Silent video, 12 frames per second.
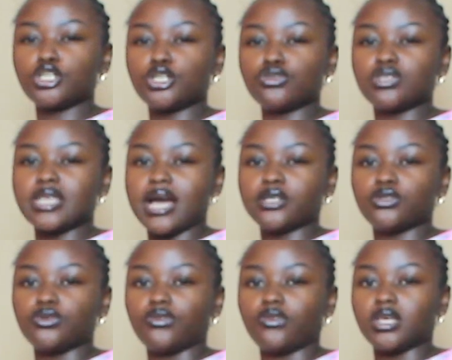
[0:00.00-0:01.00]
to use that
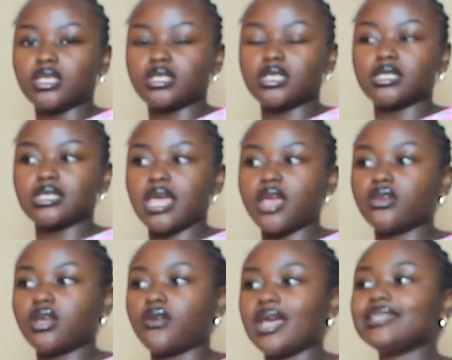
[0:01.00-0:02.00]
to fix this
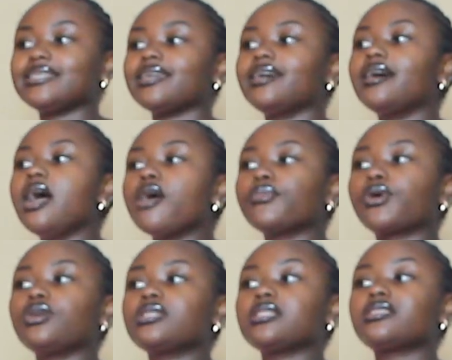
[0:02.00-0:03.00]
area right here
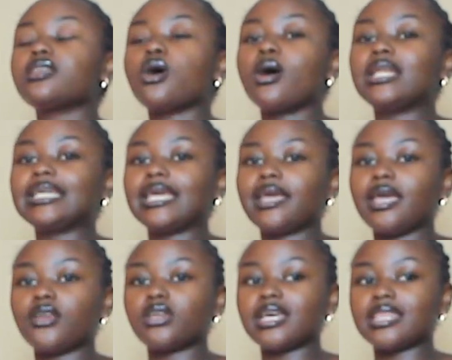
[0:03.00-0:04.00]
because it's the only
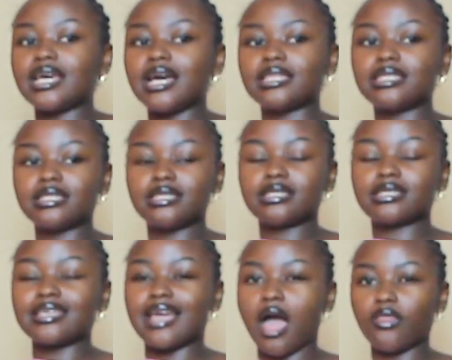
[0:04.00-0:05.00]
area that's
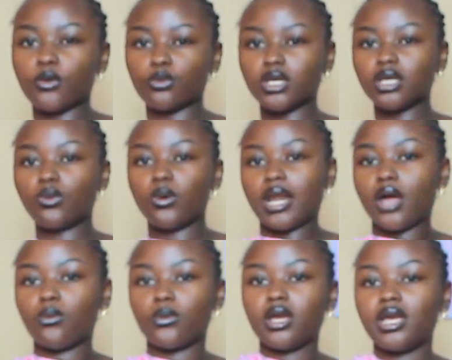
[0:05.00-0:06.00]
gathering when
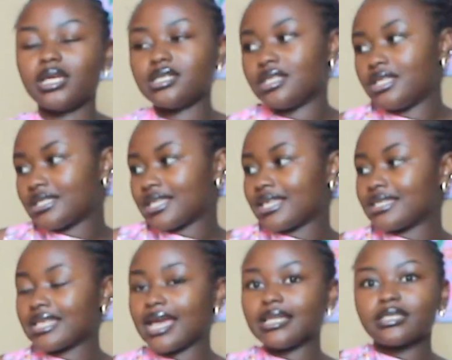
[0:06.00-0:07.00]
I wear it. This other
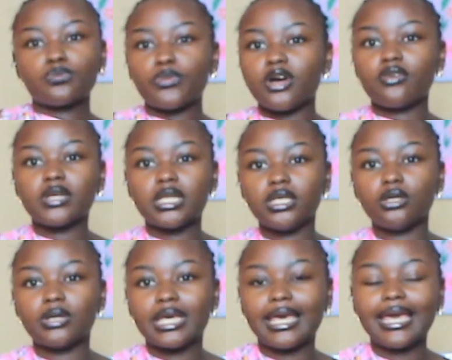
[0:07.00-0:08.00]
side is perfectly
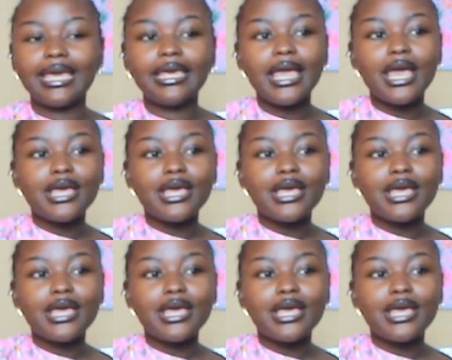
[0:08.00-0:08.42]
okay.